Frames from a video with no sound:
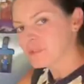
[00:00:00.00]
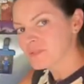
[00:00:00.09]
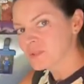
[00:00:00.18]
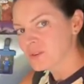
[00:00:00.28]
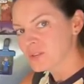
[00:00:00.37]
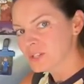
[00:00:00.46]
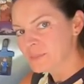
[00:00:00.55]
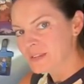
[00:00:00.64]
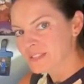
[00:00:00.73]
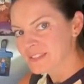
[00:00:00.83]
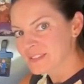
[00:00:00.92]
of storage
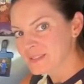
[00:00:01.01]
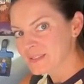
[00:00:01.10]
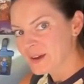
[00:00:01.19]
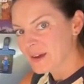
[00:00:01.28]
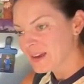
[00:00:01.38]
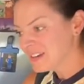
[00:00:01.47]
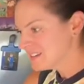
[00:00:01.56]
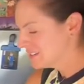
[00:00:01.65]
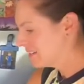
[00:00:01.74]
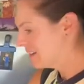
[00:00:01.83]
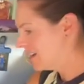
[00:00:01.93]
space inside,
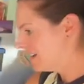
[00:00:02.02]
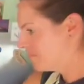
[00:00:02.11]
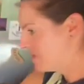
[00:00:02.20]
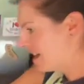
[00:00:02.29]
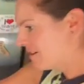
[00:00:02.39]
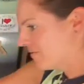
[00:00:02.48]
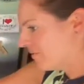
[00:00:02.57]
uh, we have